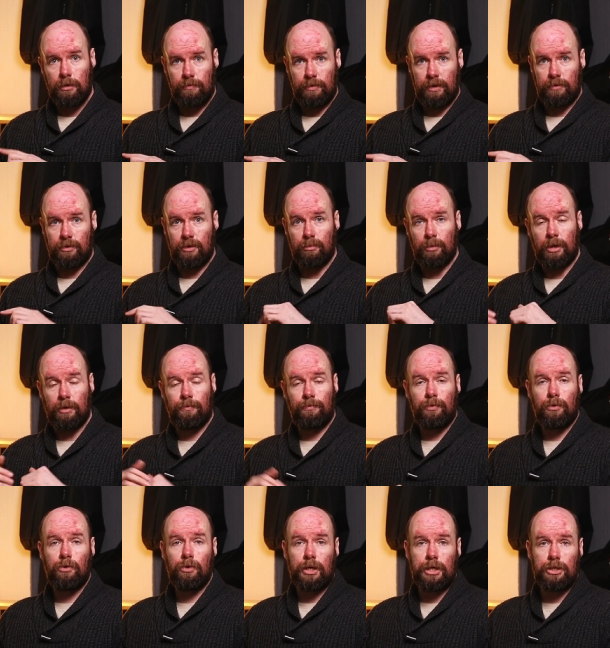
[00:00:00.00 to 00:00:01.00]
5D Mark
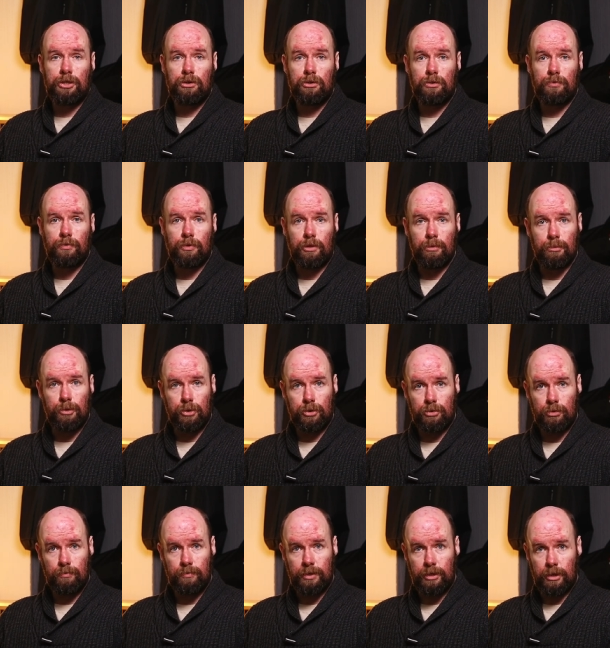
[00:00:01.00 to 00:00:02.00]
IV gets used for
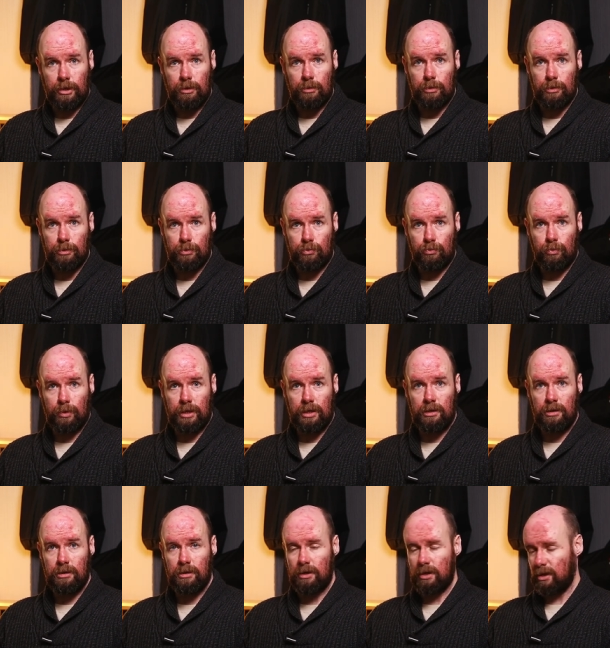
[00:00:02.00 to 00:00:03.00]
commercial video as well.